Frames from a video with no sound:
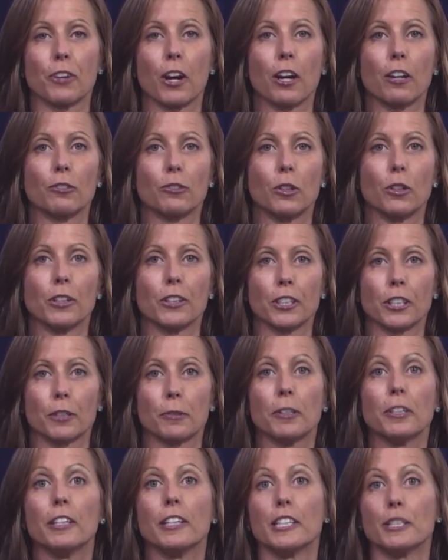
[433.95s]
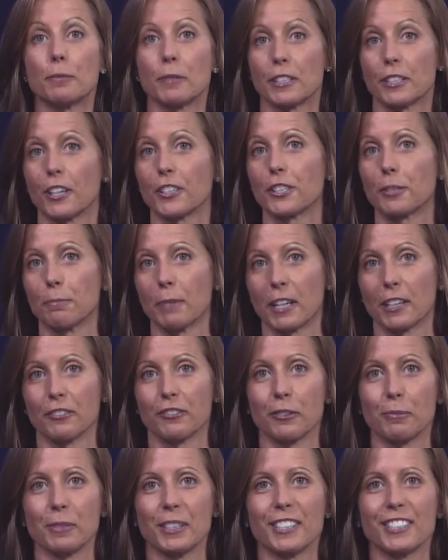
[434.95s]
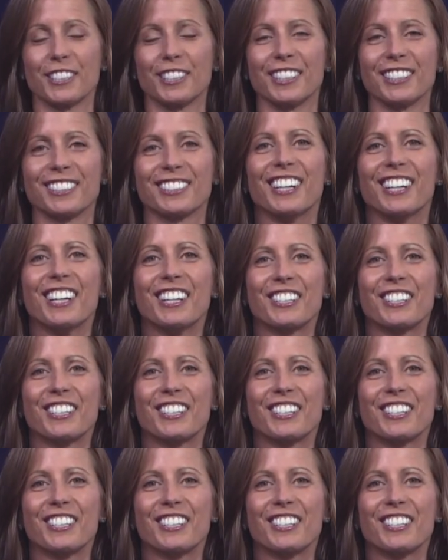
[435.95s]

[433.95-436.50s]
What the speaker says: our role in communities, but it's also better for business.